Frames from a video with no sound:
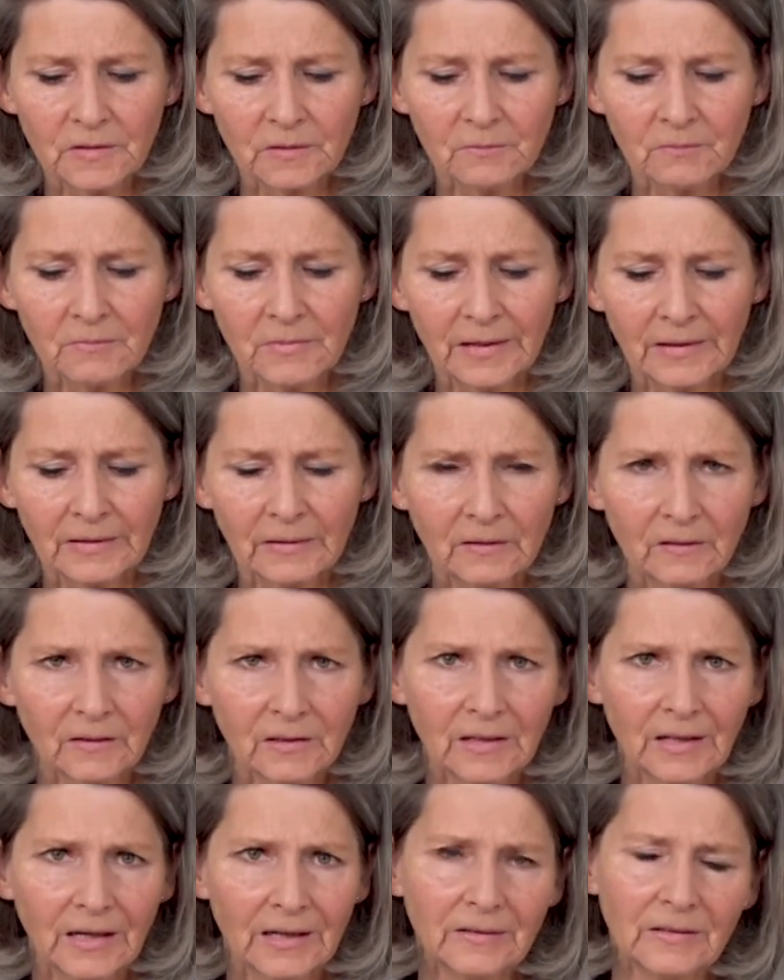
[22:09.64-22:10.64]
And then
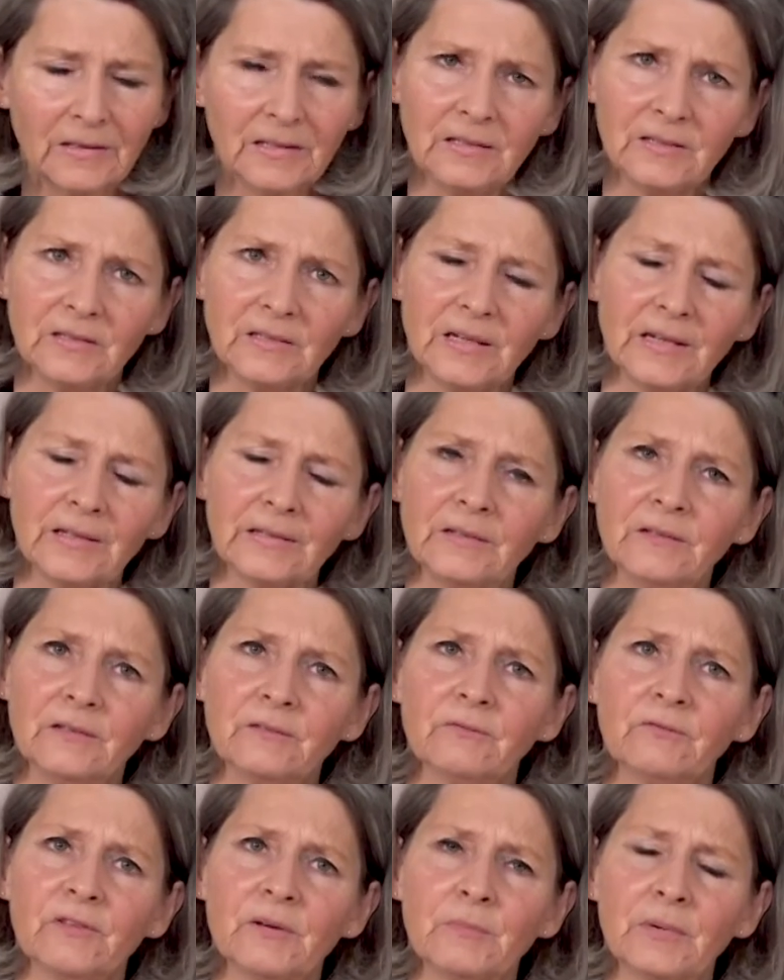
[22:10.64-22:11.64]
when you notice
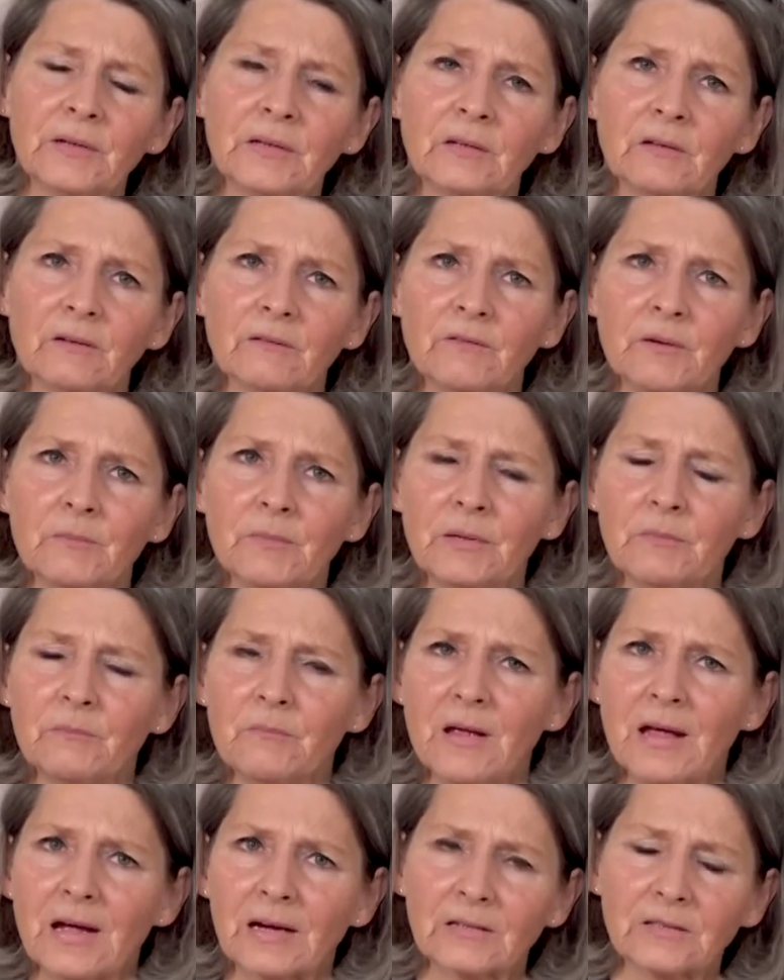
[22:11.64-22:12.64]
that the seizure's coming
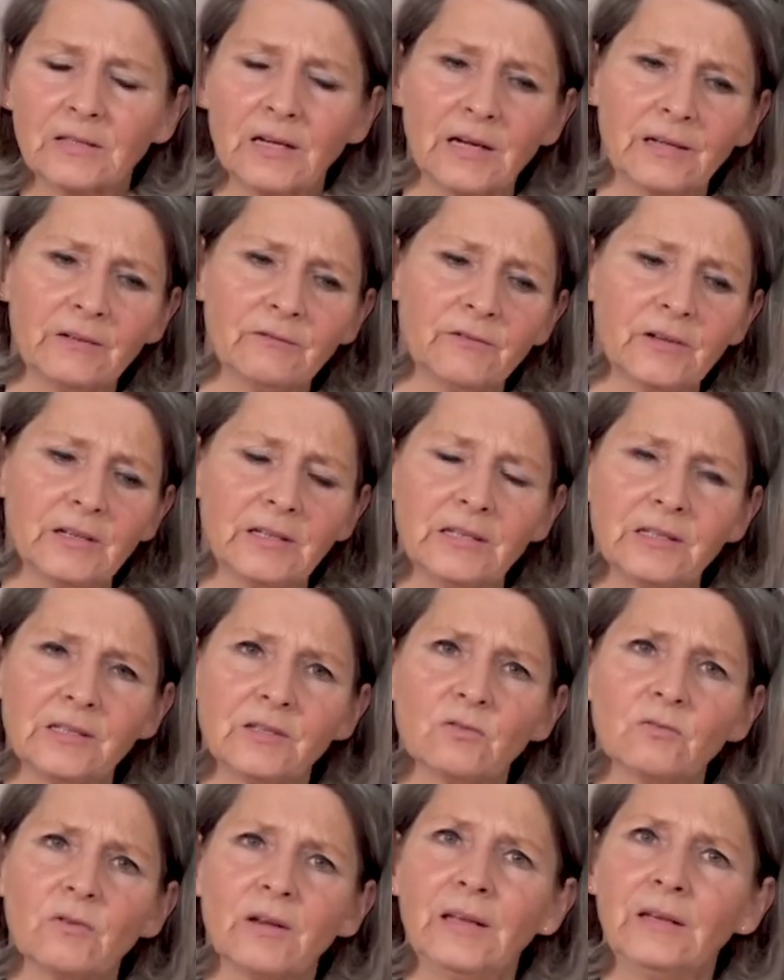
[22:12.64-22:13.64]
to an end,
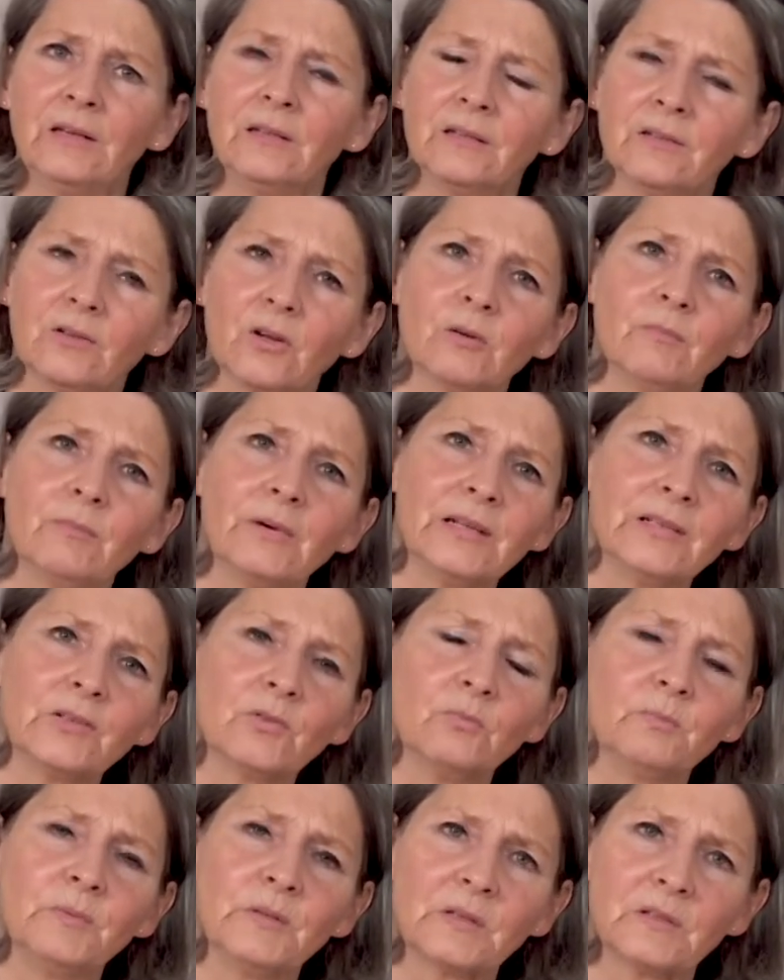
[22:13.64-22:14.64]
you can put them in the
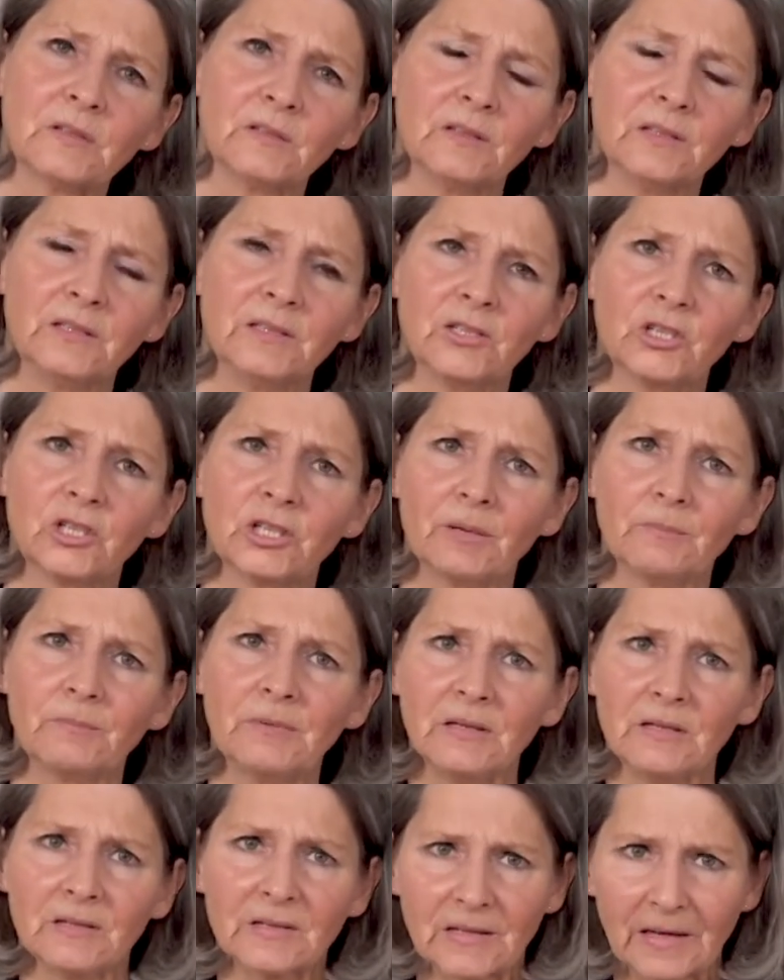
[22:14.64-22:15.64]
stable side position
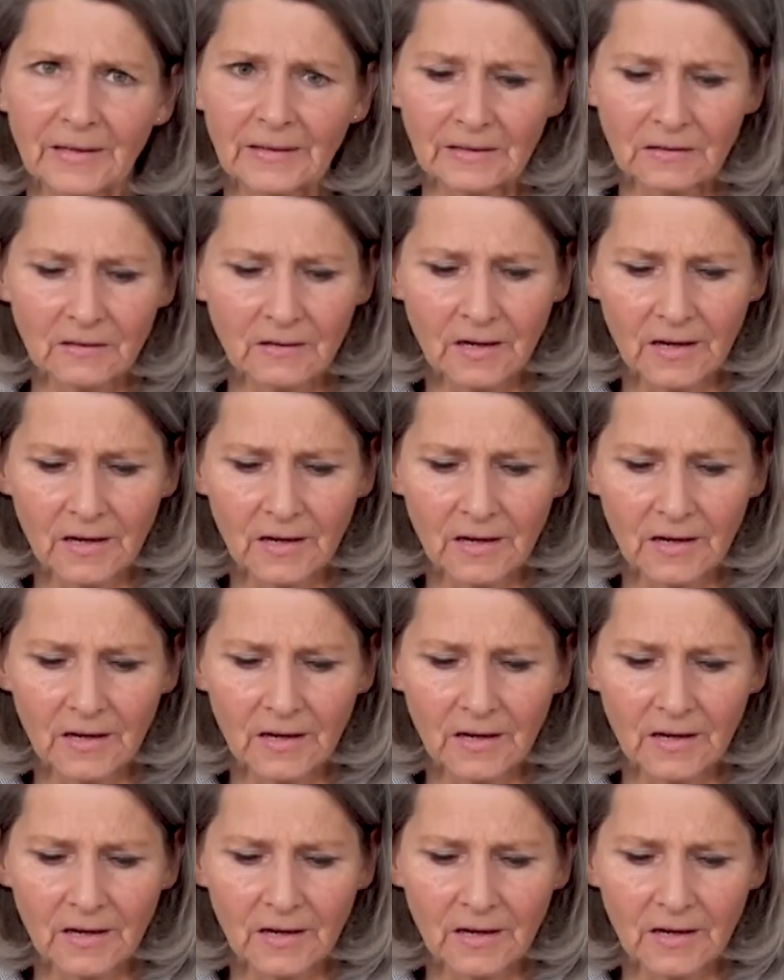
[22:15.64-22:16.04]
too.